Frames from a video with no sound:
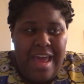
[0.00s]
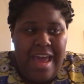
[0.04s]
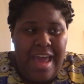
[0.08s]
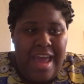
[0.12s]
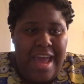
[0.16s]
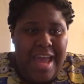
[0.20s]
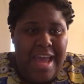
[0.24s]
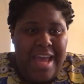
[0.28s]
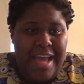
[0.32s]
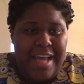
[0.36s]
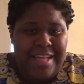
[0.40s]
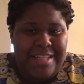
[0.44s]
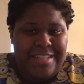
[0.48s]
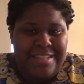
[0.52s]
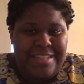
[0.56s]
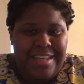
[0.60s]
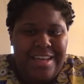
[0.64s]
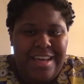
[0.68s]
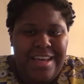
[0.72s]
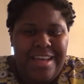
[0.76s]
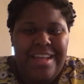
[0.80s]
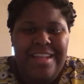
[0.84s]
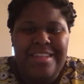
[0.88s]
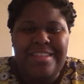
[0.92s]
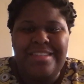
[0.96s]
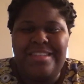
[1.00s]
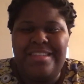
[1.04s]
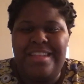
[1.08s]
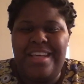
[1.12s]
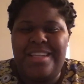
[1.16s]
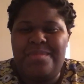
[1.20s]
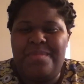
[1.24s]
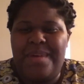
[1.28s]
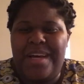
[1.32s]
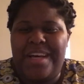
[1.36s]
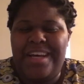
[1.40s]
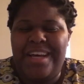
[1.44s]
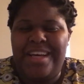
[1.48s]
and
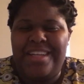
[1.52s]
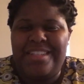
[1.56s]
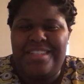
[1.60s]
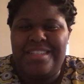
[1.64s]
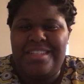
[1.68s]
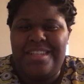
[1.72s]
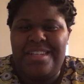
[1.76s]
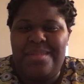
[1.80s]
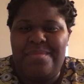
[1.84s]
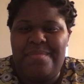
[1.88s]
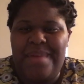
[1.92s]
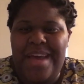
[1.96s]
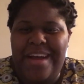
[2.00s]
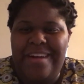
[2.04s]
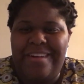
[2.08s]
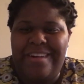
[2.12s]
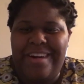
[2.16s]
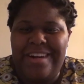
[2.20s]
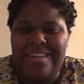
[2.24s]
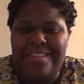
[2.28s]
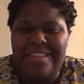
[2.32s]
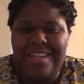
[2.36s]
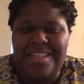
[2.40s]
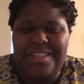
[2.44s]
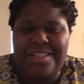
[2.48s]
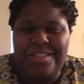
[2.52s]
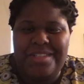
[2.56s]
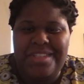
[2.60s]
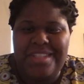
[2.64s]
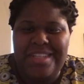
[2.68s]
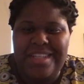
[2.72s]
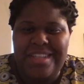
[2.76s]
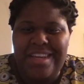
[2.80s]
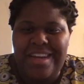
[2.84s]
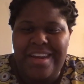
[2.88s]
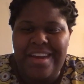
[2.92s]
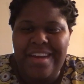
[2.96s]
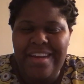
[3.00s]
that's my cousin in the background that you
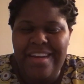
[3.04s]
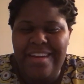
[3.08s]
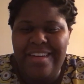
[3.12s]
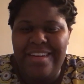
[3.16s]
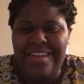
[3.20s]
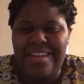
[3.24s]
see there.